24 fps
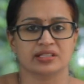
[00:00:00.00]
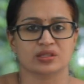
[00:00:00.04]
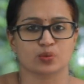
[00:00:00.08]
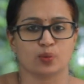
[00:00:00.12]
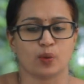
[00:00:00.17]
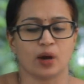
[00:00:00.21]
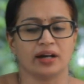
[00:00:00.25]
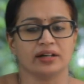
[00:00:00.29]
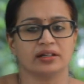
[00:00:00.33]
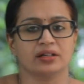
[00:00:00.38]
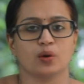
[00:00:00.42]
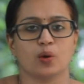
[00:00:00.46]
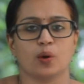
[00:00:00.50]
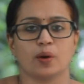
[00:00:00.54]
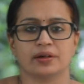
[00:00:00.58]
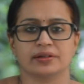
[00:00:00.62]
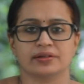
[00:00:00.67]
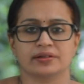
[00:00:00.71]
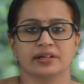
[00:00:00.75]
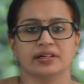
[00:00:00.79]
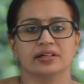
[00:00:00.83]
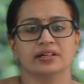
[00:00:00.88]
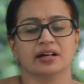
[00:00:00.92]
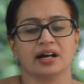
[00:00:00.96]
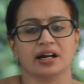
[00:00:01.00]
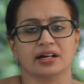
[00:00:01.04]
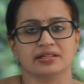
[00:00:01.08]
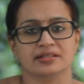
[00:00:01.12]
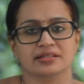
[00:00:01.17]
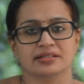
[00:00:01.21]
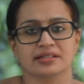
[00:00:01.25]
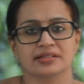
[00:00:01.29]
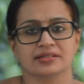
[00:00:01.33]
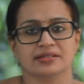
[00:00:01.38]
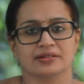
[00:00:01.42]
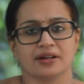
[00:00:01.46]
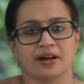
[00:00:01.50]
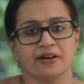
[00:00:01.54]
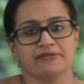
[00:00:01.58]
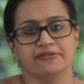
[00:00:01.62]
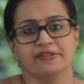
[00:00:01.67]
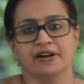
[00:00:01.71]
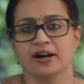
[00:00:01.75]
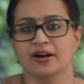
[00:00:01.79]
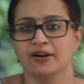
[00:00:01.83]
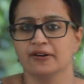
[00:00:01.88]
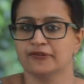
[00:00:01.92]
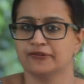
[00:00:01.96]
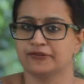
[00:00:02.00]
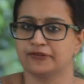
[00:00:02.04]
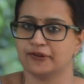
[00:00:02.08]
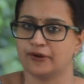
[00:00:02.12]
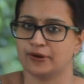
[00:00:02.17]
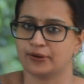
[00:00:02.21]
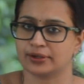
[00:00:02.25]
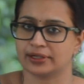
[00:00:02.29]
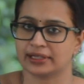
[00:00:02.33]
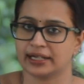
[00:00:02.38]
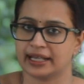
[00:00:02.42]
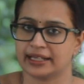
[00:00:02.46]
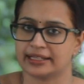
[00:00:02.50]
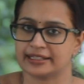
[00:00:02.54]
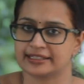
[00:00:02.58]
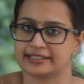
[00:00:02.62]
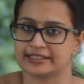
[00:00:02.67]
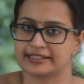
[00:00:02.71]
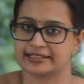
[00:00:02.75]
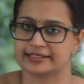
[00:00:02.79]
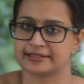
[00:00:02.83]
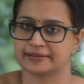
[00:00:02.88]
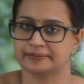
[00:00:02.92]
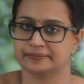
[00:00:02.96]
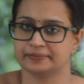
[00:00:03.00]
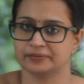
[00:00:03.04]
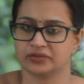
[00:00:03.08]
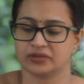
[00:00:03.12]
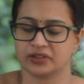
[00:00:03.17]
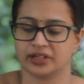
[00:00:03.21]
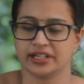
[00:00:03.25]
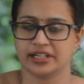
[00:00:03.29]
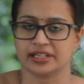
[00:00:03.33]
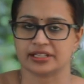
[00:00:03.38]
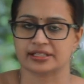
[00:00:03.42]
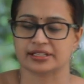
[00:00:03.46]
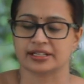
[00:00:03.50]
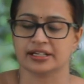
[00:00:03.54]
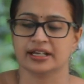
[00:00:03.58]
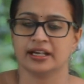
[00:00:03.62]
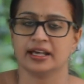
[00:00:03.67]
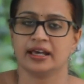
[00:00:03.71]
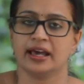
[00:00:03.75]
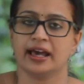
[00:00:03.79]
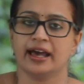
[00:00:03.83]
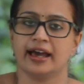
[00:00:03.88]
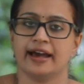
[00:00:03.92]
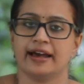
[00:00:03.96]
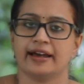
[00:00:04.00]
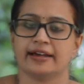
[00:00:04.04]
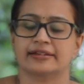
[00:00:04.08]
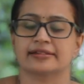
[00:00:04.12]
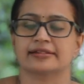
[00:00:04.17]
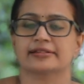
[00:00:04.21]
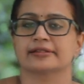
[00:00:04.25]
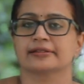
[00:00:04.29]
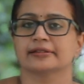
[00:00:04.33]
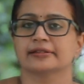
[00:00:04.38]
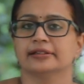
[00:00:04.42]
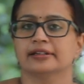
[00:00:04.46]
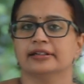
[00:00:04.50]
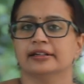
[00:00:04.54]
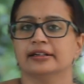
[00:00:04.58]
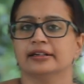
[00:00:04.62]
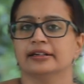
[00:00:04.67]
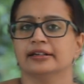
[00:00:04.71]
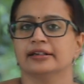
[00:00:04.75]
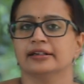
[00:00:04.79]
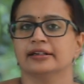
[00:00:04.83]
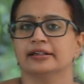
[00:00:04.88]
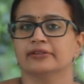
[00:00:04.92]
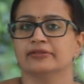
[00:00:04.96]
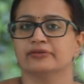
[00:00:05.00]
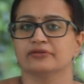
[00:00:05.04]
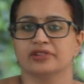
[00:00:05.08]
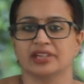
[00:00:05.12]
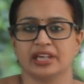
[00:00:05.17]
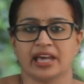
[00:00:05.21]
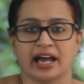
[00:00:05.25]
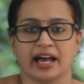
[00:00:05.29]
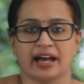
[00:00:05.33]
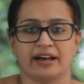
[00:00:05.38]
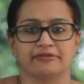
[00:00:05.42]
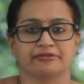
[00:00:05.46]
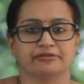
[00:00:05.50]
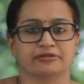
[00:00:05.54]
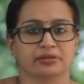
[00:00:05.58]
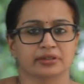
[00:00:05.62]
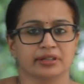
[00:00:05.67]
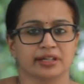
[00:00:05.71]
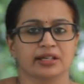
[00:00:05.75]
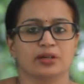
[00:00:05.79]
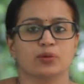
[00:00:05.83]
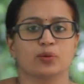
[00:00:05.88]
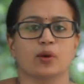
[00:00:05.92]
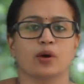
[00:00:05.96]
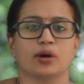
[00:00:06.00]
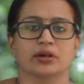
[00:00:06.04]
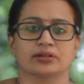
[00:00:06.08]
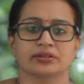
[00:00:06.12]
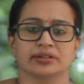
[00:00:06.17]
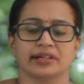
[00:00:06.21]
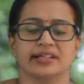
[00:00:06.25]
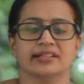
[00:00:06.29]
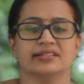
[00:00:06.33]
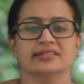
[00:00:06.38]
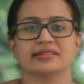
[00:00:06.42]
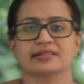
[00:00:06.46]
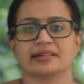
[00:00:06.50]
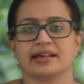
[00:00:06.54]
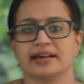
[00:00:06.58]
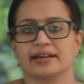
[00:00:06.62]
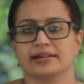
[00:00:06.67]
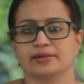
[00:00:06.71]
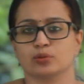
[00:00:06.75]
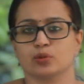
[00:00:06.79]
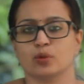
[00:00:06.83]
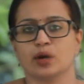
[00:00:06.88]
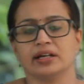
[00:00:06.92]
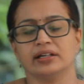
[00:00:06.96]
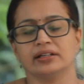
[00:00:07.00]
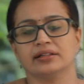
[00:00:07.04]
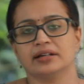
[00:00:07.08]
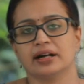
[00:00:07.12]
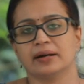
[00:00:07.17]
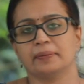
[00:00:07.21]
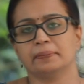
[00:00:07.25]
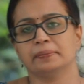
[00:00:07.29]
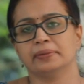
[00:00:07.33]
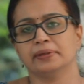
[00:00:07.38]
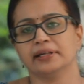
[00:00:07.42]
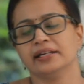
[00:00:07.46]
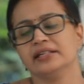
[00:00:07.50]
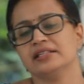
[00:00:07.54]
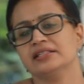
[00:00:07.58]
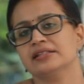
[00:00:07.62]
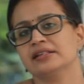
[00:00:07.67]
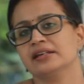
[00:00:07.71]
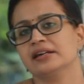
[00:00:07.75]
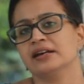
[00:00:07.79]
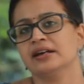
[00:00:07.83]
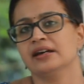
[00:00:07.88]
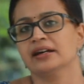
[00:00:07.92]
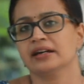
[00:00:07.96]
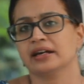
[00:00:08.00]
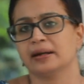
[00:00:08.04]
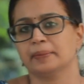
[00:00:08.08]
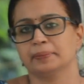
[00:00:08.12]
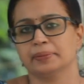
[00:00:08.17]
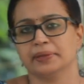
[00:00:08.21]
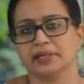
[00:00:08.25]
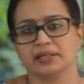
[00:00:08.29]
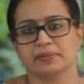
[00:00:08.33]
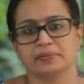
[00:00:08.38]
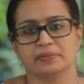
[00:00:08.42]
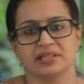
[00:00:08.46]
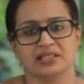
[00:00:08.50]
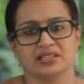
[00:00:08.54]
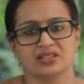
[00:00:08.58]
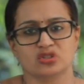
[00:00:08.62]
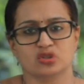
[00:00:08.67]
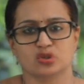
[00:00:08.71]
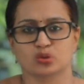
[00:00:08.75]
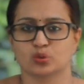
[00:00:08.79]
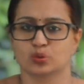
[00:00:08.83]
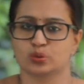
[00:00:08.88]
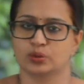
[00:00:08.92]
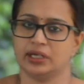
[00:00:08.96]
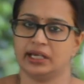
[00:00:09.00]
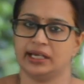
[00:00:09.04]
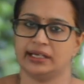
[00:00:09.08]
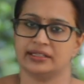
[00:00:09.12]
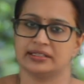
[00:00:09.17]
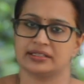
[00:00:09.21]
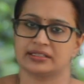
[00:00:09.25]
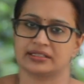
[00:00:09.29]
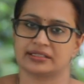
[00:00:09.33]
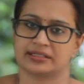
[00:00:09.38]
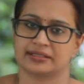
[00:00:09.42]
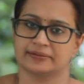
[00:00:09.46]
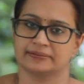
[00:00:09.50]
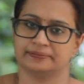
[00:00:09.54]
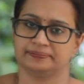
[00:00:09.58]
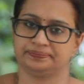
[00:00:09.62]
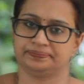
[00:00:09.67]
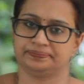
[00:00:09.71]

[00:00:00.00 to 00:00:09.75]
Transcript: One quatrain consists of 4 lines, right? And we have 3 quatrains and one couplet. Couplet means 2 lines.